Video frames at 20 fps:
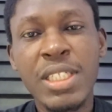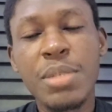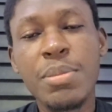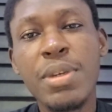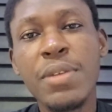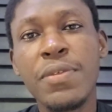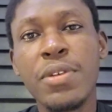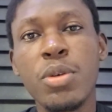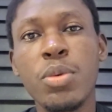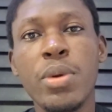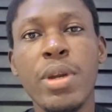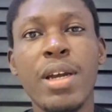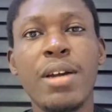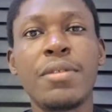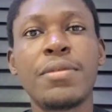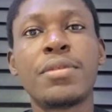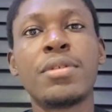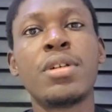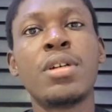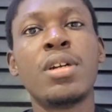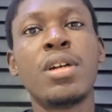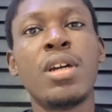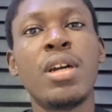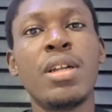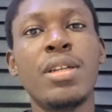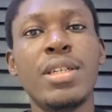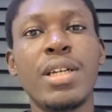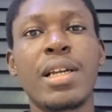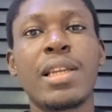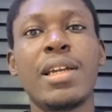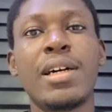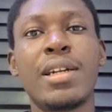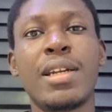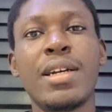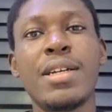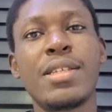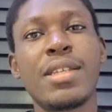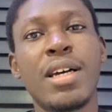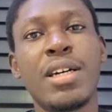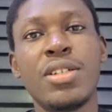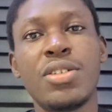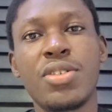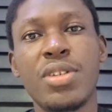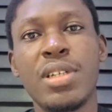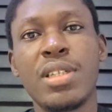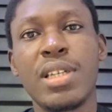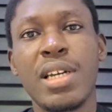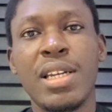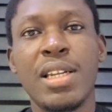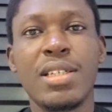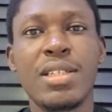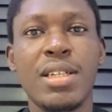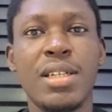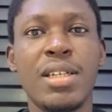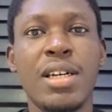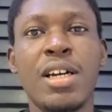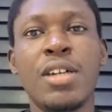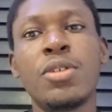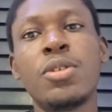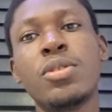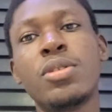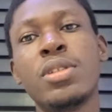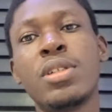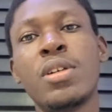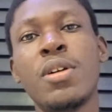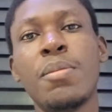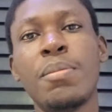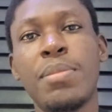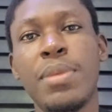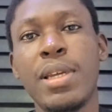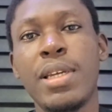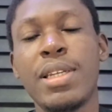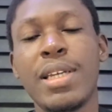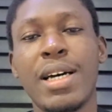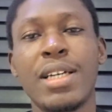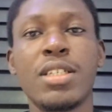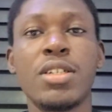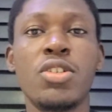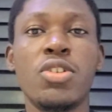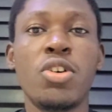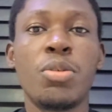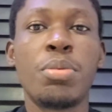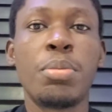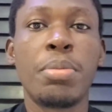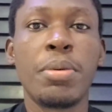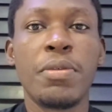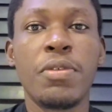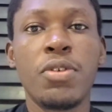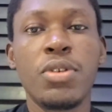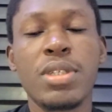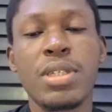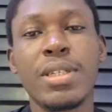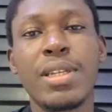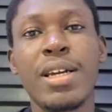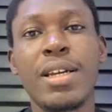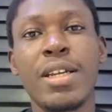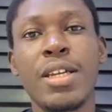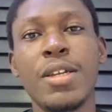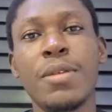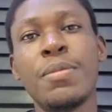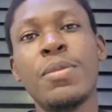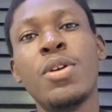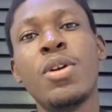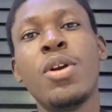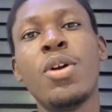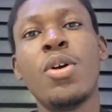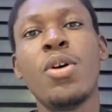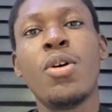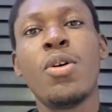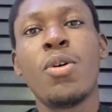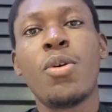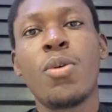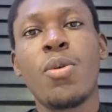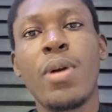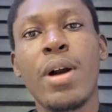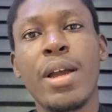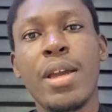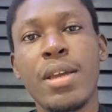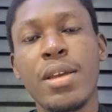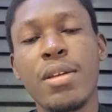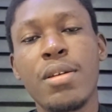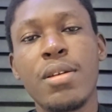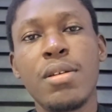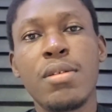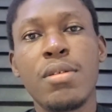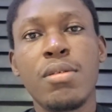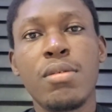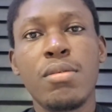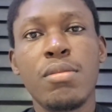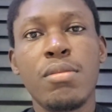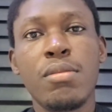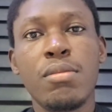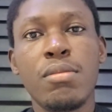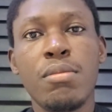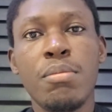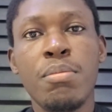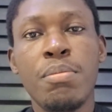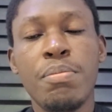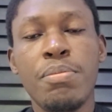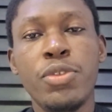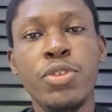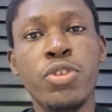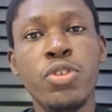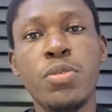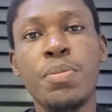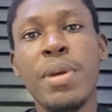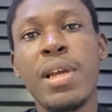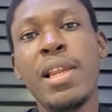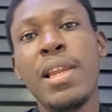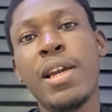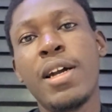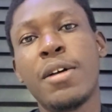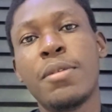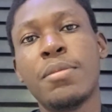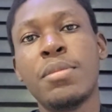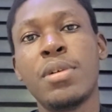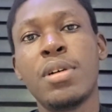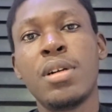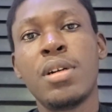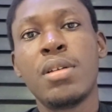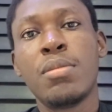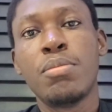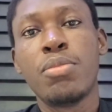In the midfield, we have Declan Rice and Trent Alexander-Arnold played as a double pivot in that game, while Jude Bellingham,